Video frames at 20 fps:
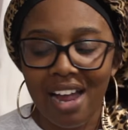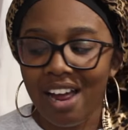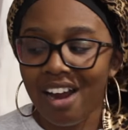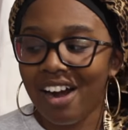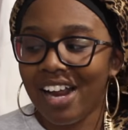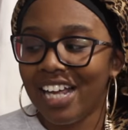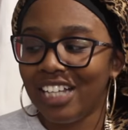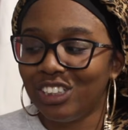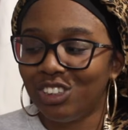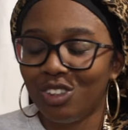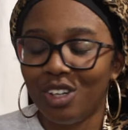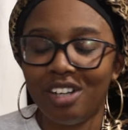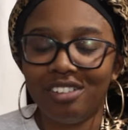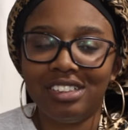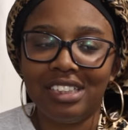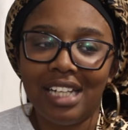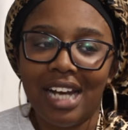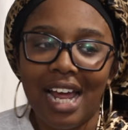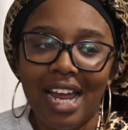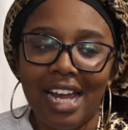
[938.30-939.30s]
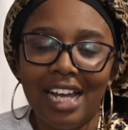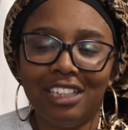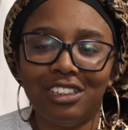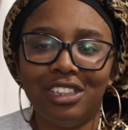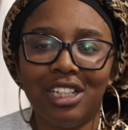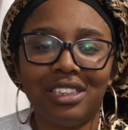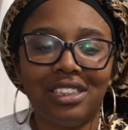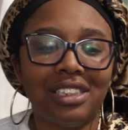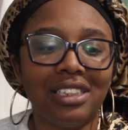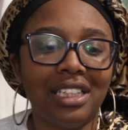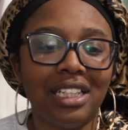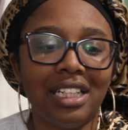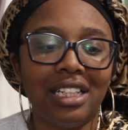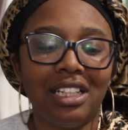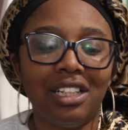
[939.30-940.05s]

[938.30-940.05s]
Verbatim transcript: got on instagram today and justin